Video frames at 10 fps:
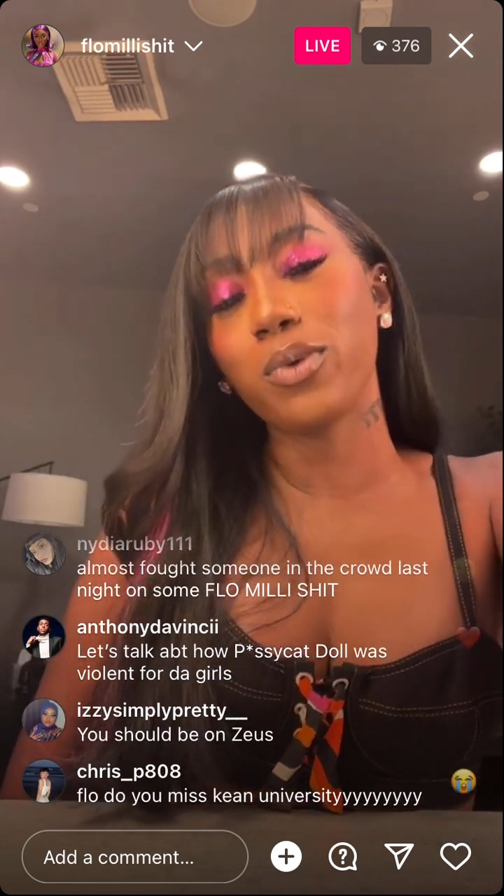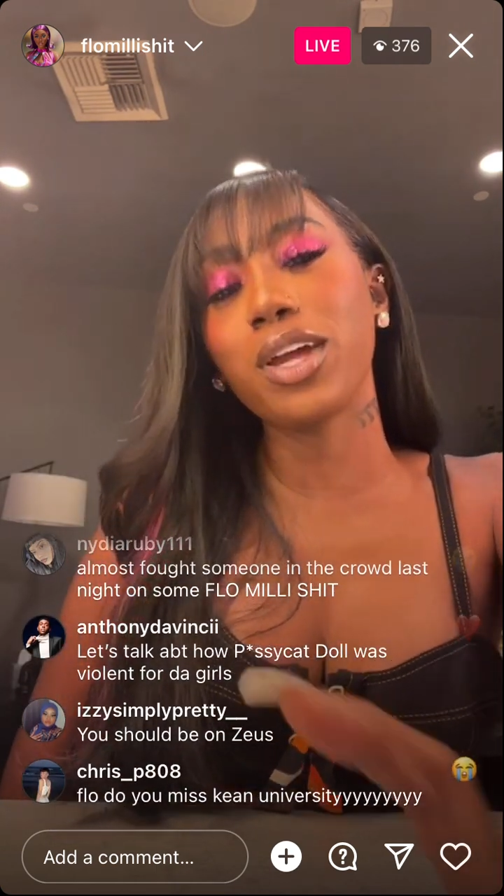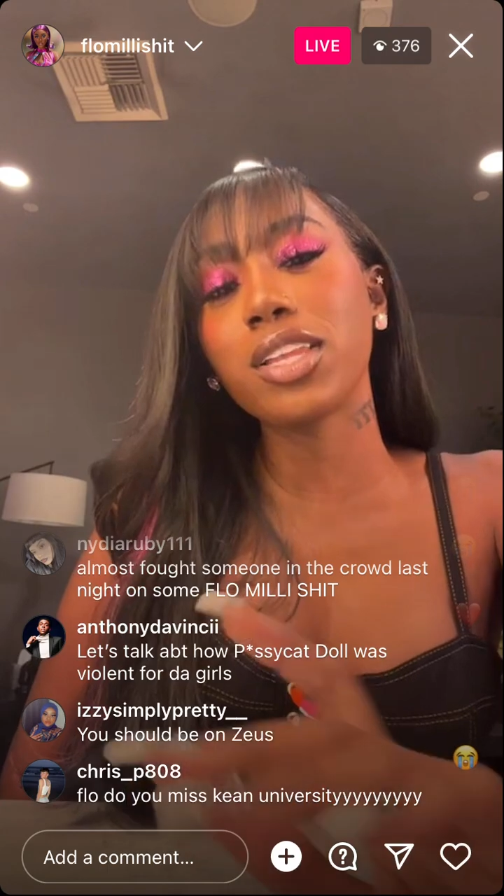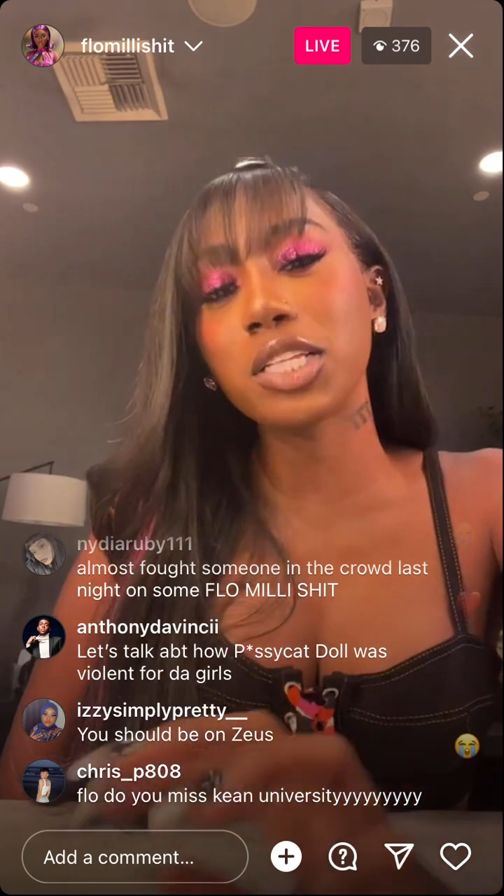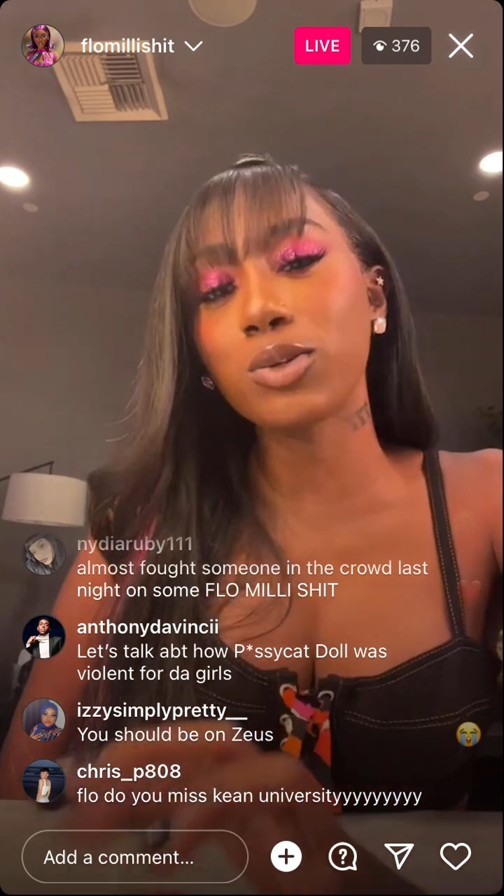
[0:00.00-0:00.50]

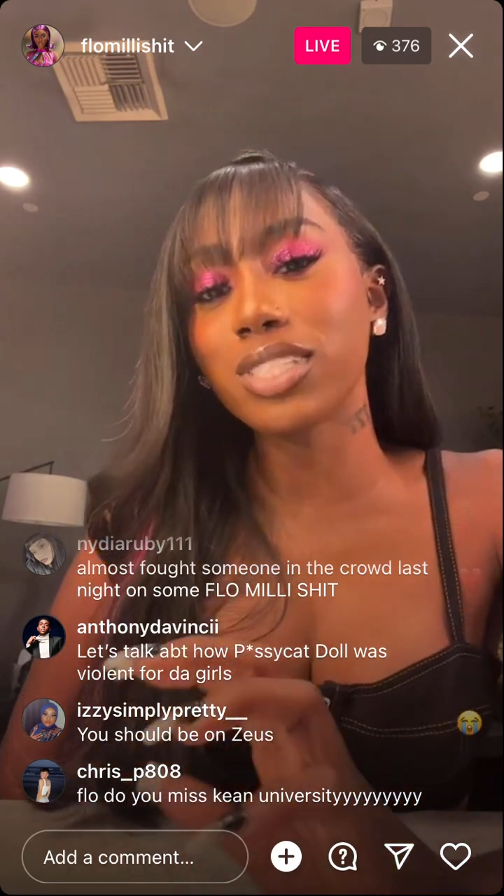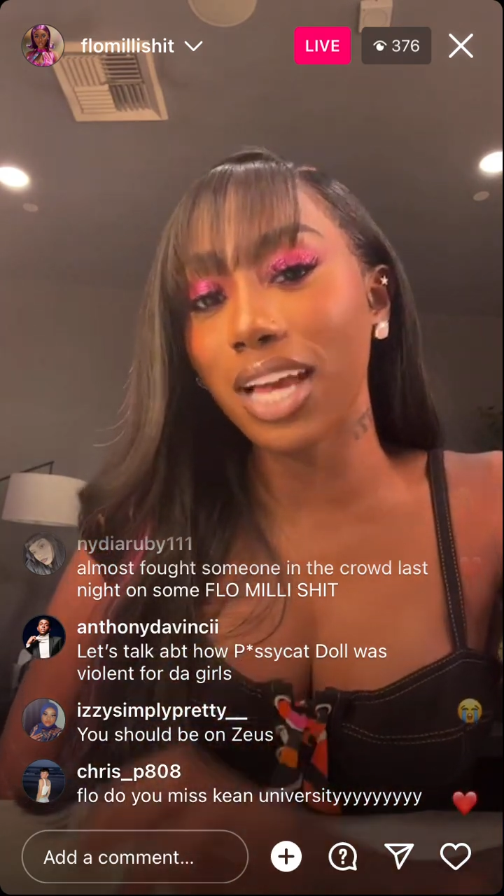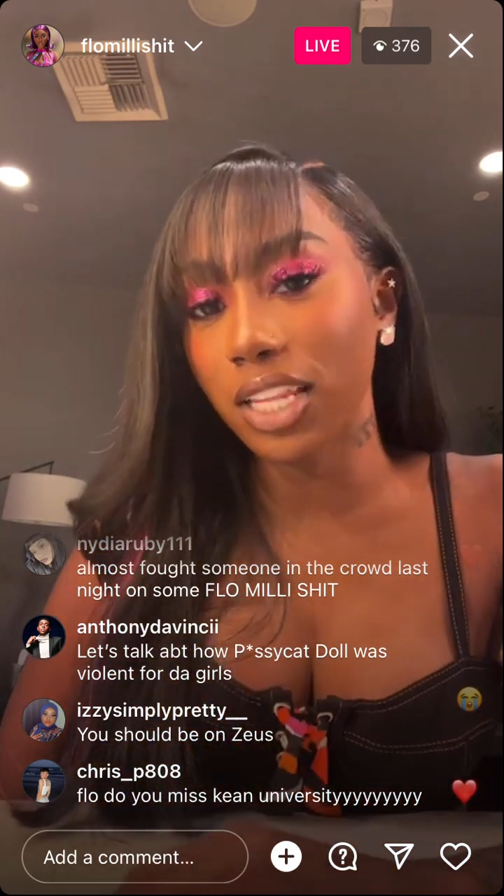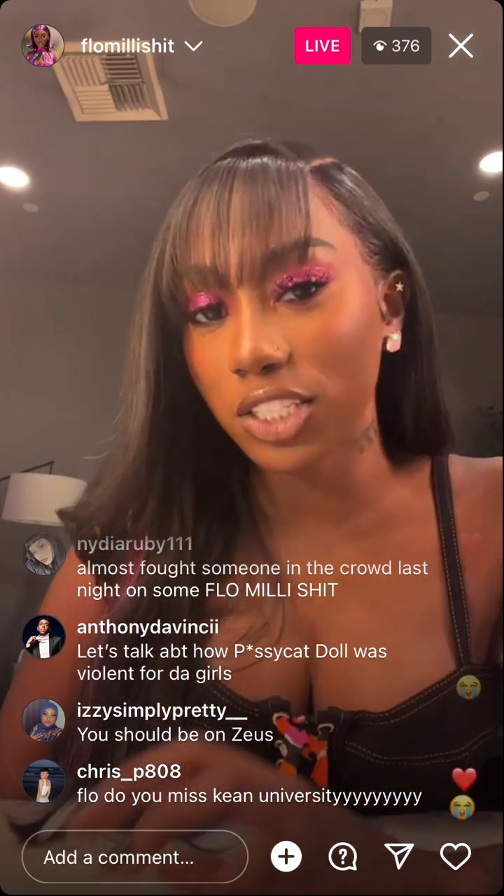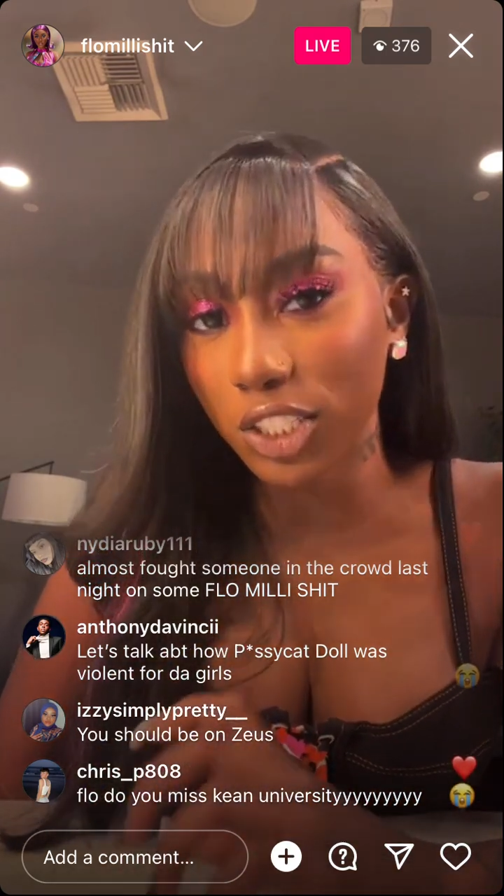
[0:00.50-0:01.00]
Is it a
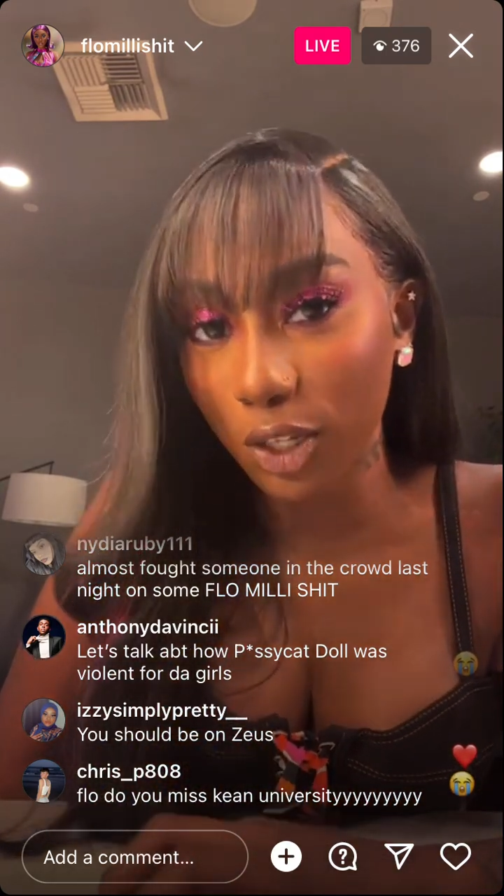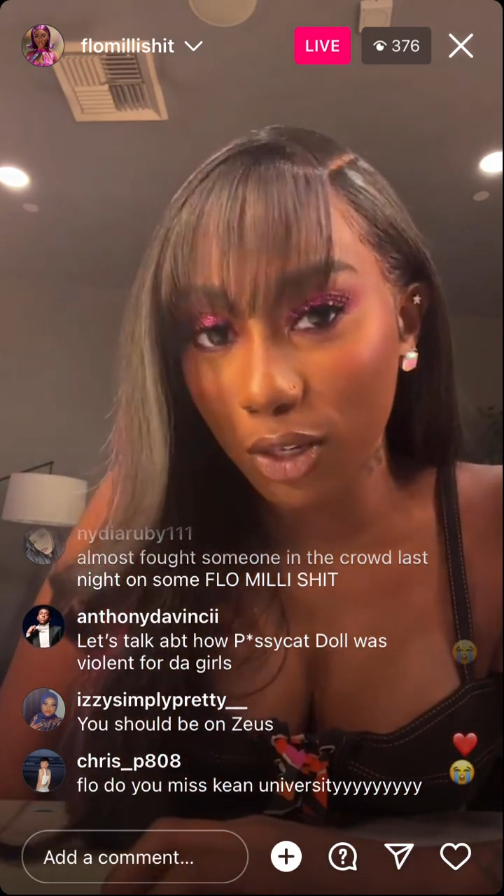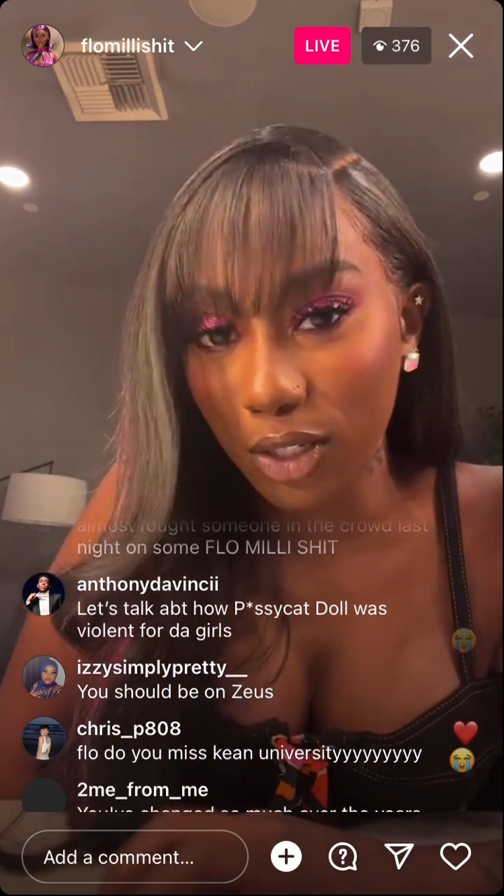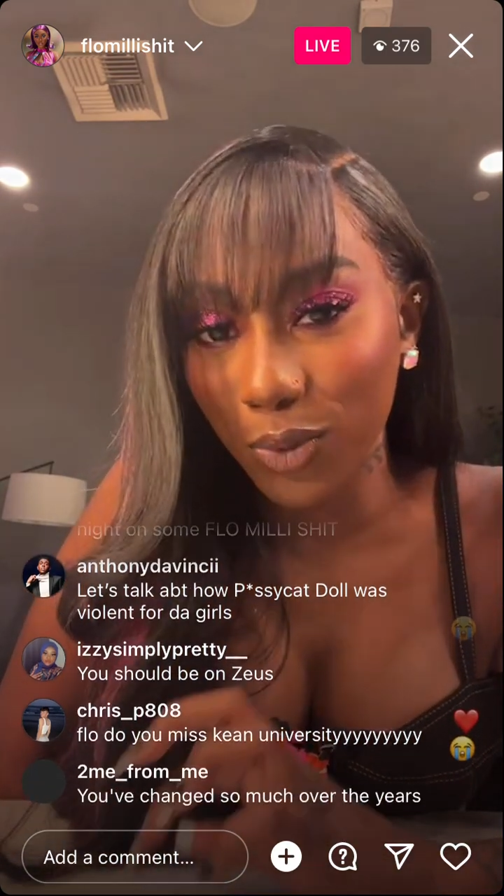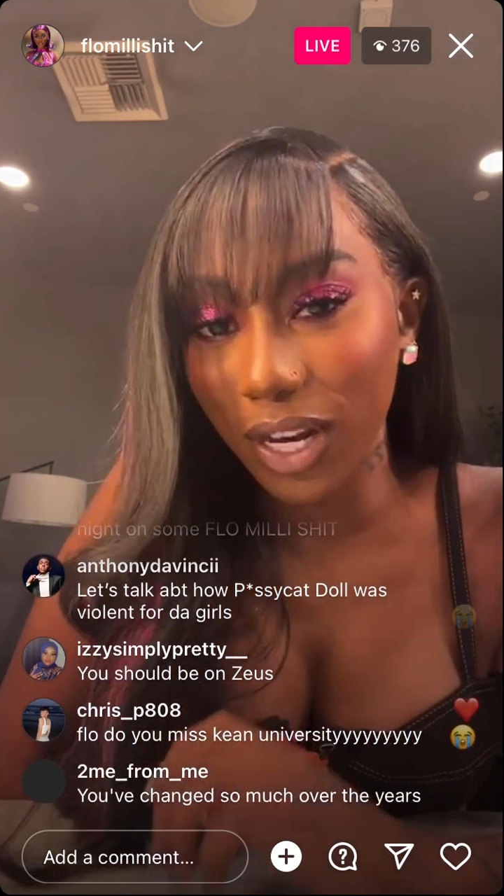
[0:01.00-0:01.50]
talent show
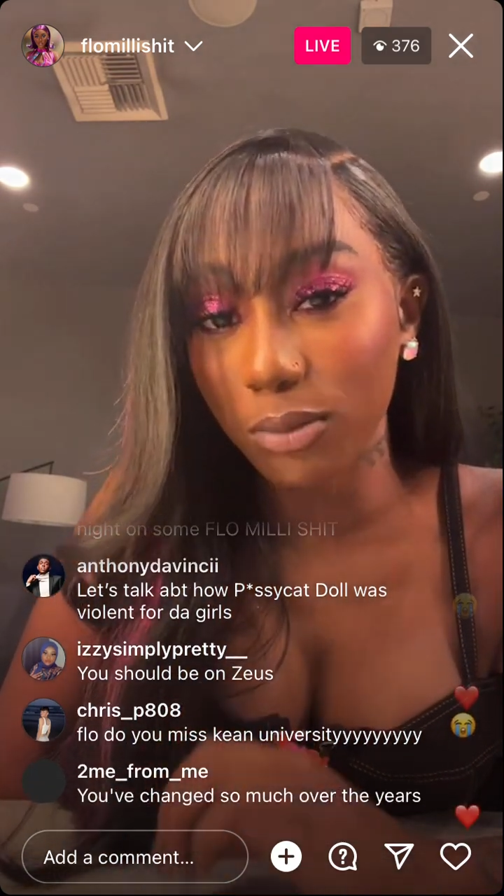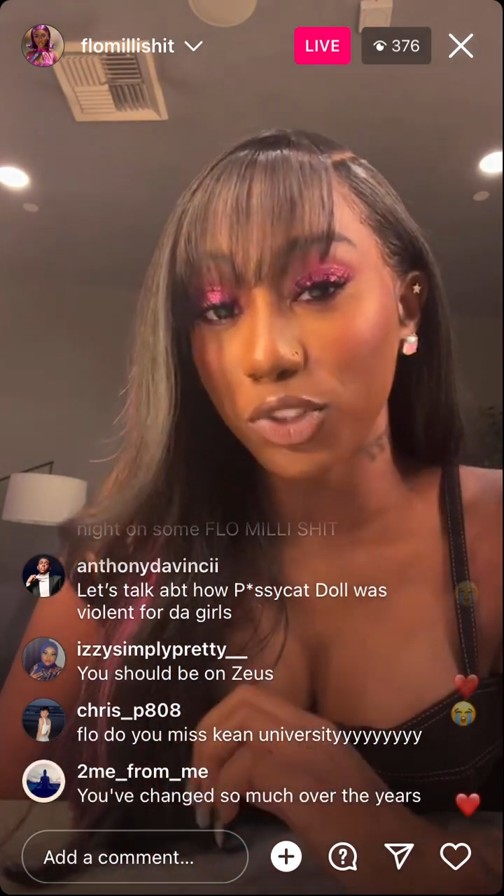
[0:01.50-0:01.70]
tonight?